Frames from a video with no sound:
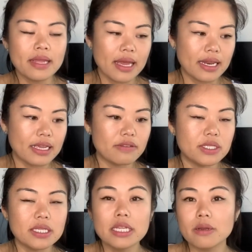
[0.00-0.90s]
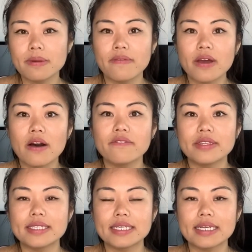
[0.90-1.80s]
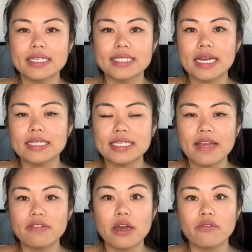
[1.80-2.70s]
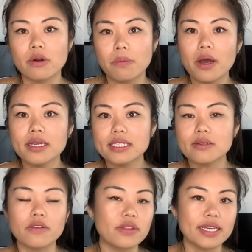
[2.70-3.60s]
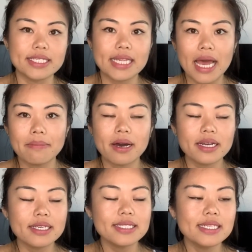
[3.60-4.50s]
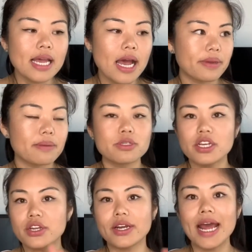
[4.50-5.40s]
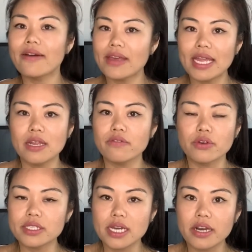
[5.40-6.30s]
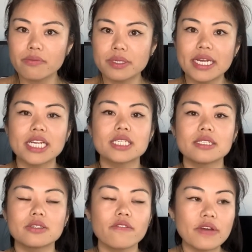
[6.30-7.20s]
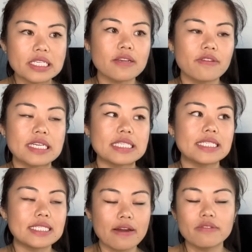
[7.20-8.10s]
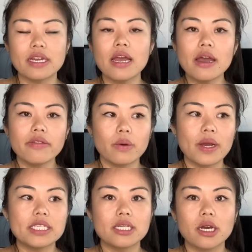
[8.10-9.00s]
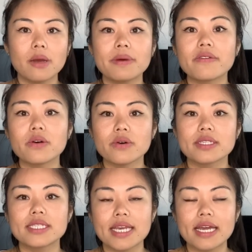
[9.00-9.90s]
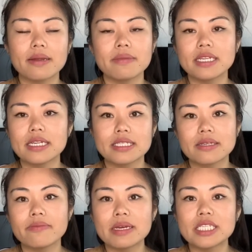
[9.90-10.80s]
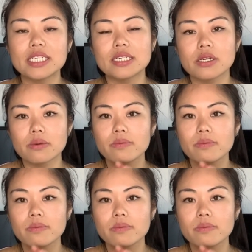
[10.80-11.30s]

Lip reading: and it gives you a little bit of comfort to understand, see if they're a real person or if they're a scam artist. Gumtree, you don't have any of those kind of protections, so face-to-face is definitely the way to go. But of course, again, as I mentioned,